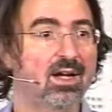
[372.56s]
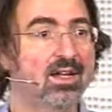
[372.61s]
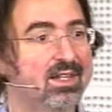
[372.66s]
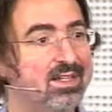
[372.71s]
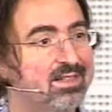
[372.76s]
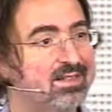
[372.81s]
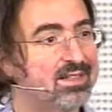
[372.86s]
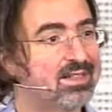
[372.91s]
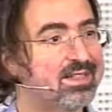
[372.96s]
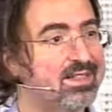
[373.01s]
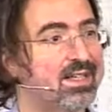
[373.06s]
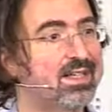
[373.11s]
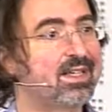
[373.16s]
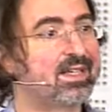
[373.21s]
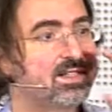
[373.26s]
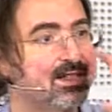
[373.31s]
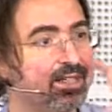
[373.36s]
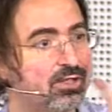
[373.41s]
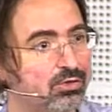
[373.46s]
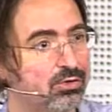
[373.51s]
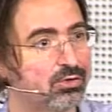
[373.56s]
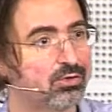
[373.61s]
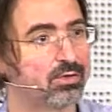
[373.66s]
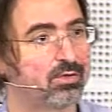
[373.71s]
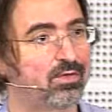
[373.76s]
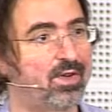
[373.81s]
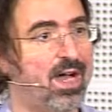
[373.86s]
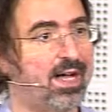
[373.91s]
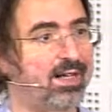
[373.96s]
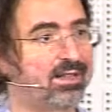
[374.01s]
It is easy to do
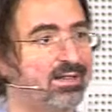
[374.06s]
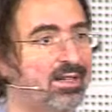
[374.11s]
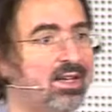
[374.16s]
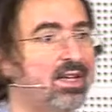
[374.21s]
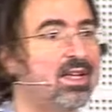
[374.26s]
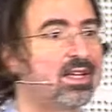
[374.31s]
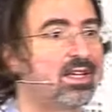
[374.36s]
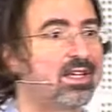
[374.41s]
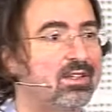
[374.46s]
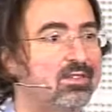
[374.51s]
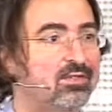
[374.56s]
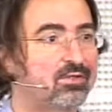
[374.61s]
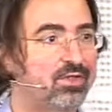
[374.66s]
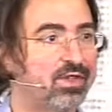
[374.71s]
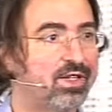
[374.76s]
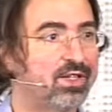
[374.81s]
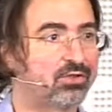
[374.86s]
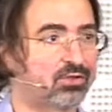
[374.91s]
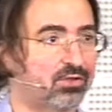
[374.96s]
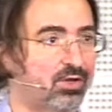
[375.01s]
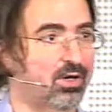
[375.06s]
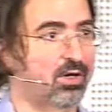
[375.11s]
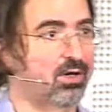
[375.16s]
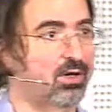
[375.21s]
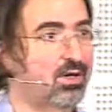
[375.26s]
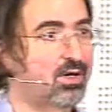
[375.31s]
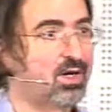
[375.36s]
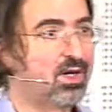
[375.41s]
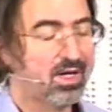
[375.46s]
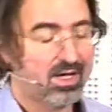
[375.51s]
that in vitro.
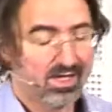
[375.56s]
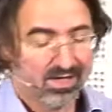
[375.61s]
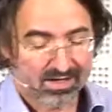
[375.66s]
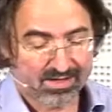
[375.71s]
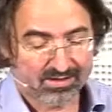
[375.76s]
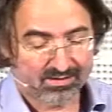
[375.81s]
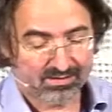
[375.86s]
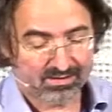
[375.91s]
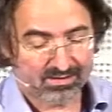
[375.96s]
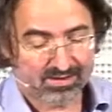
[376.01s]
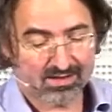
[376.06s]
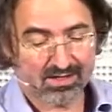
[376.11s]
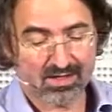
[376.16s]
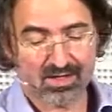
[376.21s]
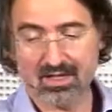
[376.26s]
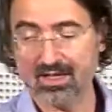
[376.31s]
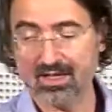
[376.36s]
It is,